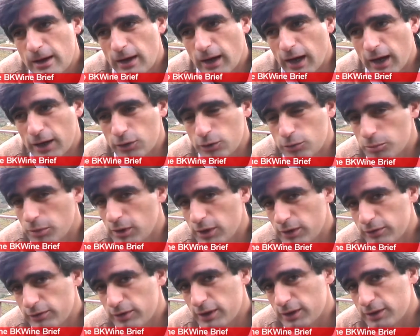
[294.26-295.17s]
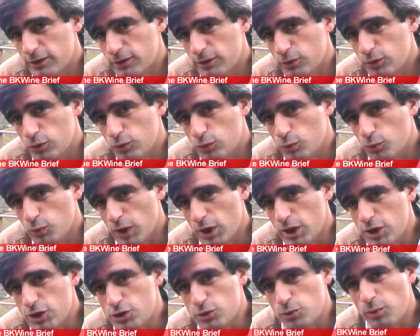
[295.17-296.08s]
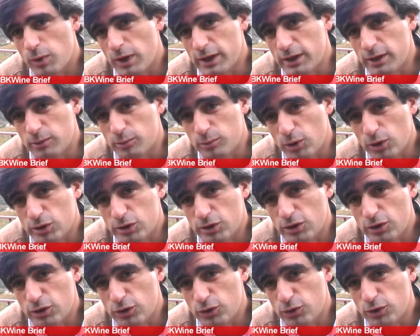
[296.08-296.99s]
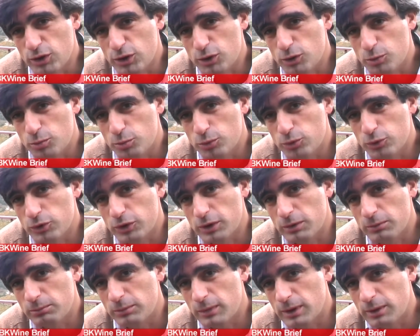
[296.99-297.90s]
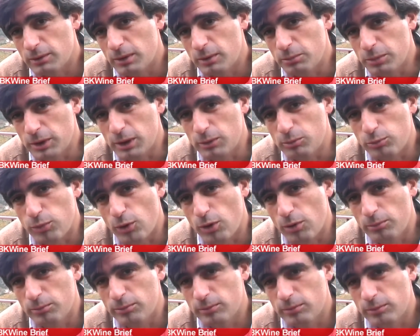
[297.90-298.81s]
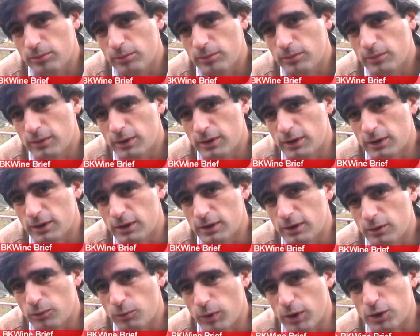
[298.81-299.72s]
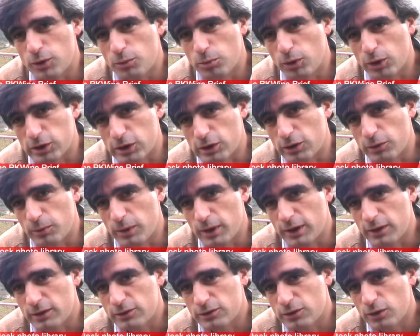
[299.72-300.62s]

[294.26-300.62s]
I don't believe that to age a wine in bottle you need to put a big bomb when you bottle the wine.